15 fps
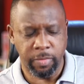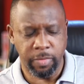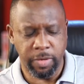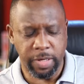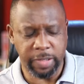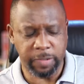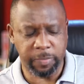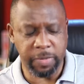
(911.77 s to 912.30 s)

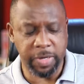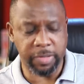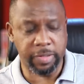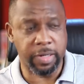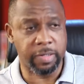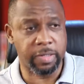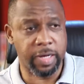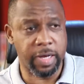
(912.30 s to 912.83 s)
Be
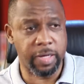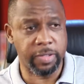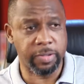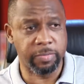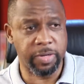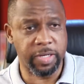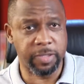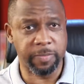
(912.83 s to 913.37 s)
expectant, guys.
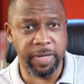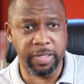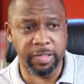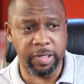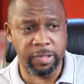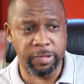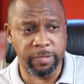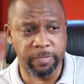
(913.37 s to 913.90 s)
Be
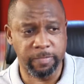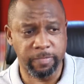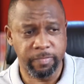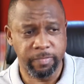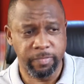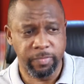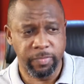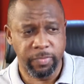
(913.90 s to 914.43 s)
expectant.
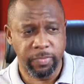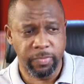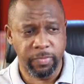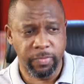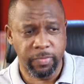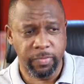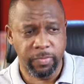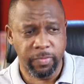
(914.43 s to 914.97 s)

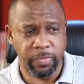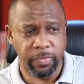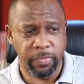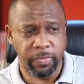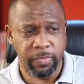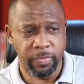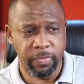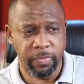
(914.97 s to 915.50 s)
God is
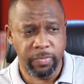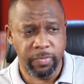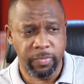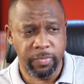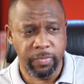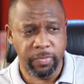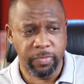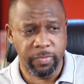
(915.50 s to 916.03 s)
coming through
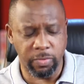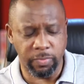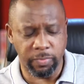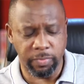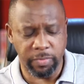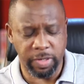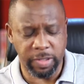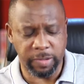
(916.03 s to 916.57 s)
for you.
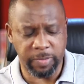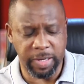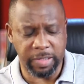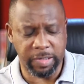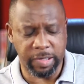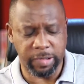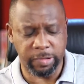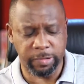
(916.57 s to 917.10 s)
Be
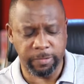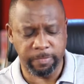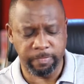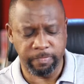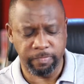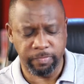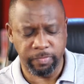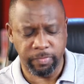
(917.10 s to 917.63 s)
expectant.
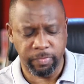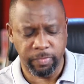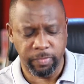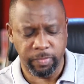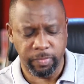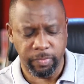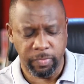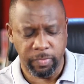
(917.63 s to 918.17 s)

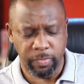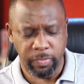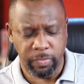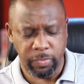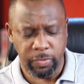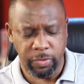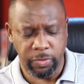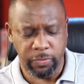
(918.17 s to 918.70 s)

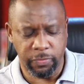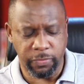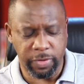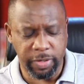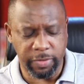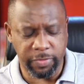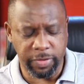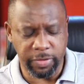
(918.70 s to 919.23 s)
Your
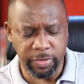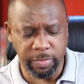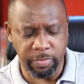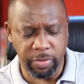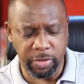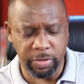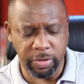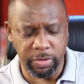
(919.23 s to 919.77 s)
faith is
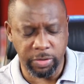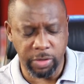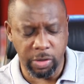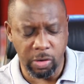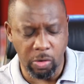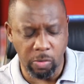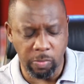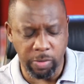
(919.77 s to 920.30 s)
important. Your
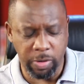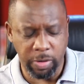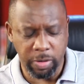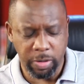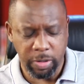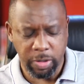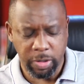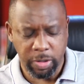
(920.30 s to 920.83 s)
hope.
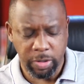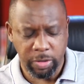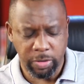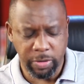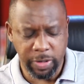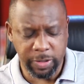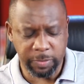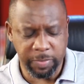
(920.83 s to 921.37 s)

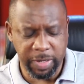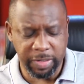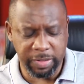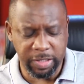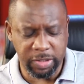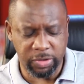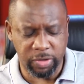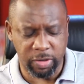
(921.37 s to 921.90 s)
Your
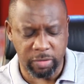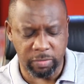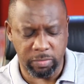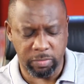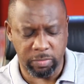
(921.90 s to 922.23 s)
expectation.